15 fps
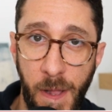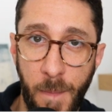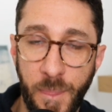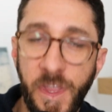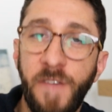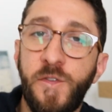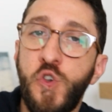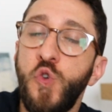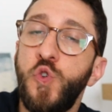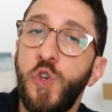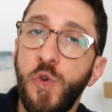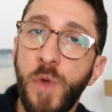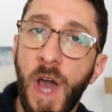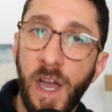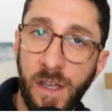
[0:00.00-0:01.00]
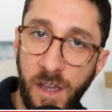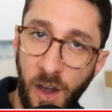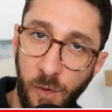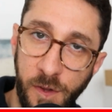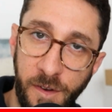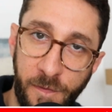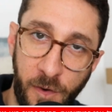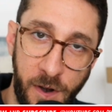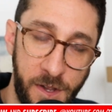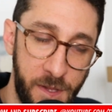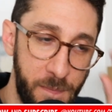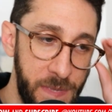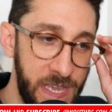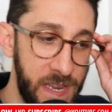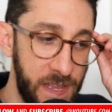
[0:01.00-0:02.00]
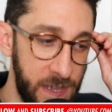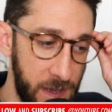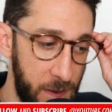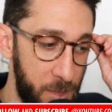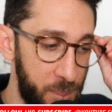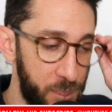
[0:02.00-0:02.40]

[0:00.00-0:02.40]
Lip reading: If you do not go in front of the media,